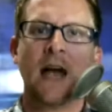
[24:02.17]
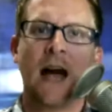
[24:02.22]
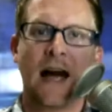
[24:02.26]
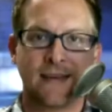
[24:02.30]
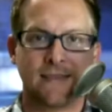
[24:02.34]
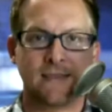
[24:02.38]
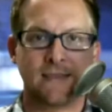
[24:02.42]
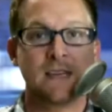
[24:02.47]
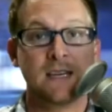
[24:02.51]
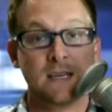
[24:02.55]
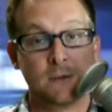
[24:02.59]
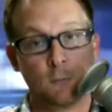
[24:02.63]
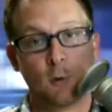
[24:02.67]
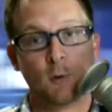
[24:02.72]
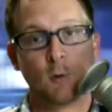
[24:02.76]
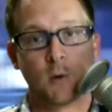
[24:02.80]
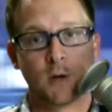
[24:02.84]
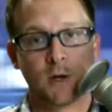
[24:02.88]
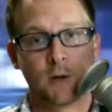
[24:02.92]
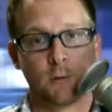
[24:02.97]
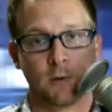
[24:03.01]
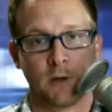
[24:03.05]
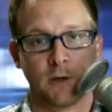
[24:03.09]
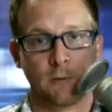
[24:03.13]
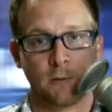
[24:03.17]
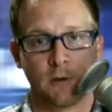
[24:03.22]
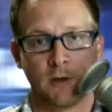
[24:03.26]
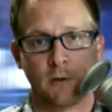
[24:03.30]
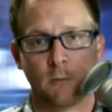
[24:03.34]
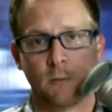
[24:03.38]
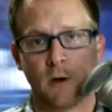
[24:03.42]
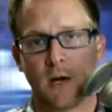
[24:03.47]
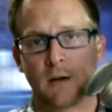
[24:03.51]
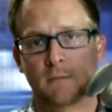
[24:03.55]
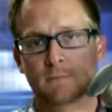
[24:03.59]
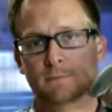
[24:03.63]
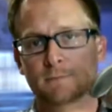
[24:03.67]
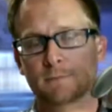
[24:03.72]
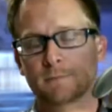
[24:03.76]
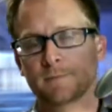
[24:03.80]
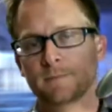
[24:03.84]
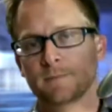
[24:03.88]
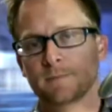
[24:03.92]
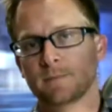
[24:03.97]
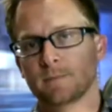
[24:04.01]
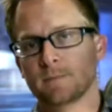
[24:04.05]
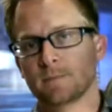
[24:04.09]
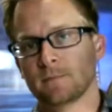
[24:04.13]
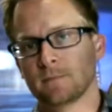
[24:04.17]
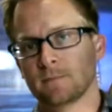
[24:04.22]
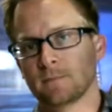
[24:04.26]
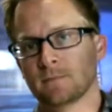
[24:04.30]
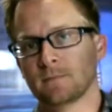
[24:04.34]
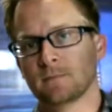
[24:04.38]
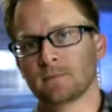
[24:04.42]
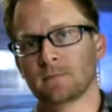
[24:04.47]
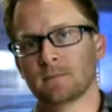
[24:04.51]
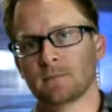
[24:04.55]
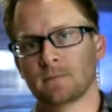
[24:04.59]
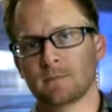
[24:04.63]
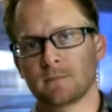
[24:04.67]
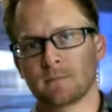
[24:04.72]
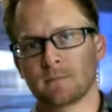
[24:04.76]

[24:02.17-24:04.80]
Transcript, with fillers: I think will work really, really well. Cool. Yeah, I'm